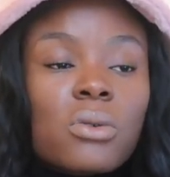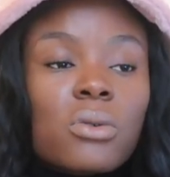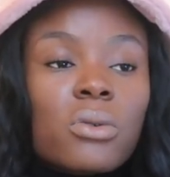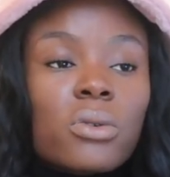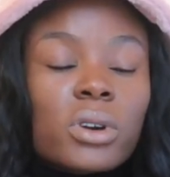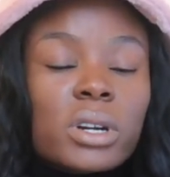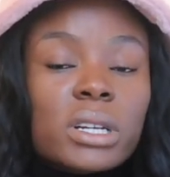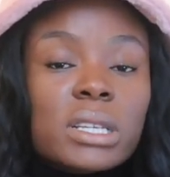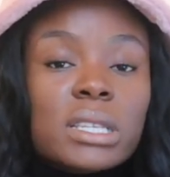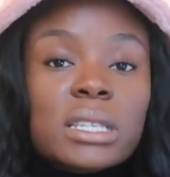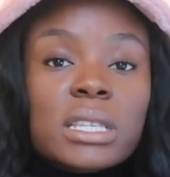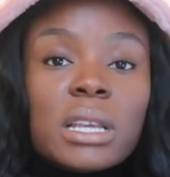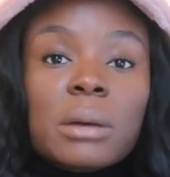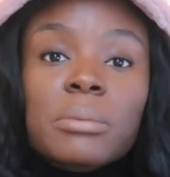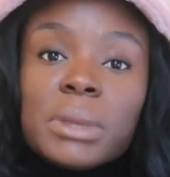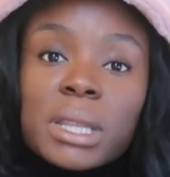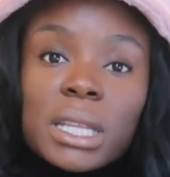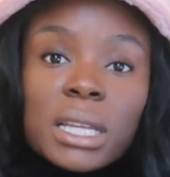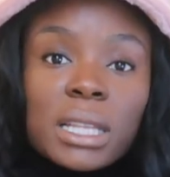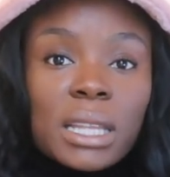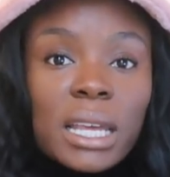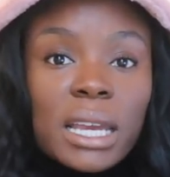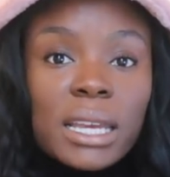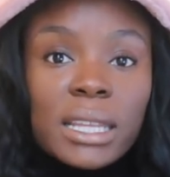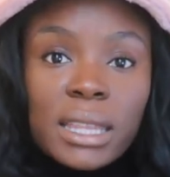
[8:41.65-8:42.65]
or
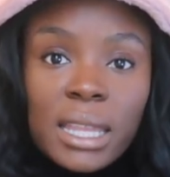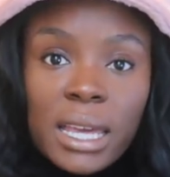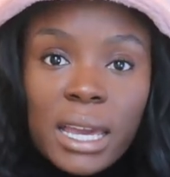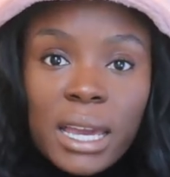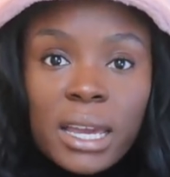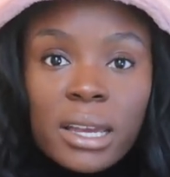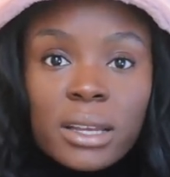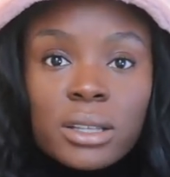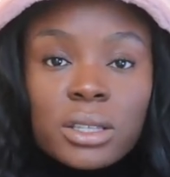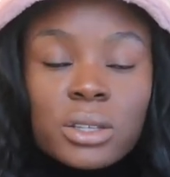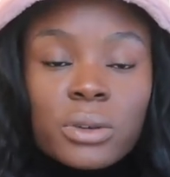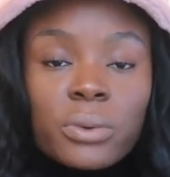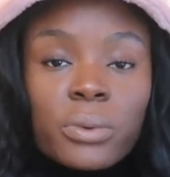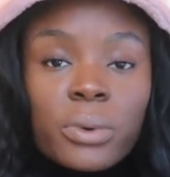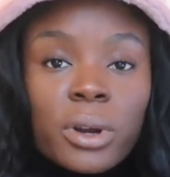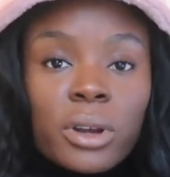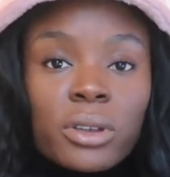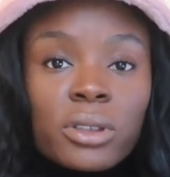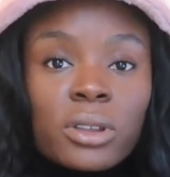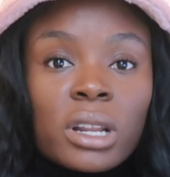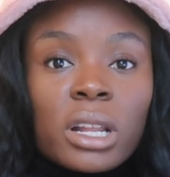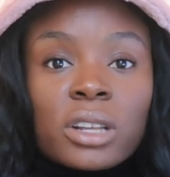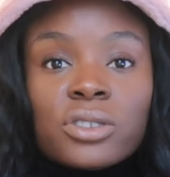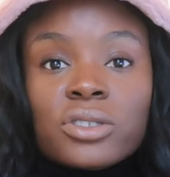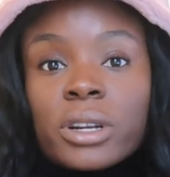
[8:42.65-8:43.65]
something like that, to
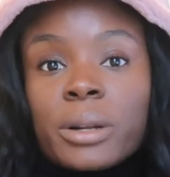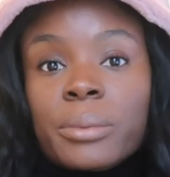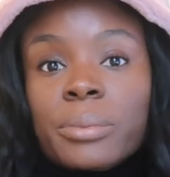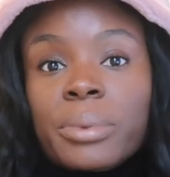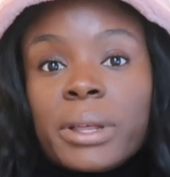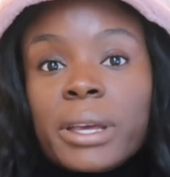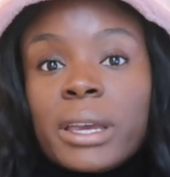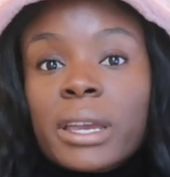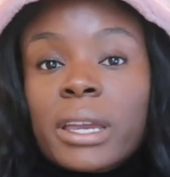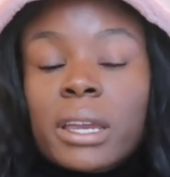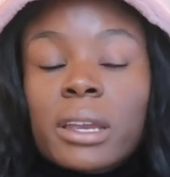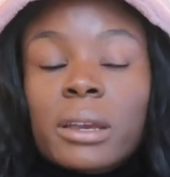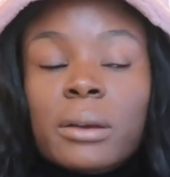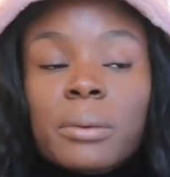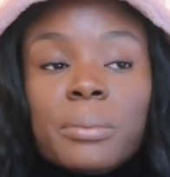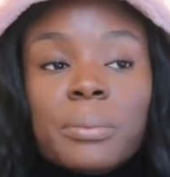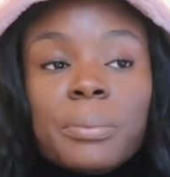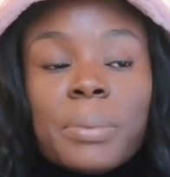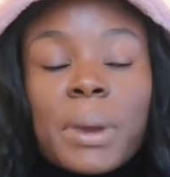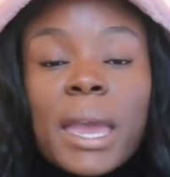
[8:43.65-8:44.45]
where they're not trying to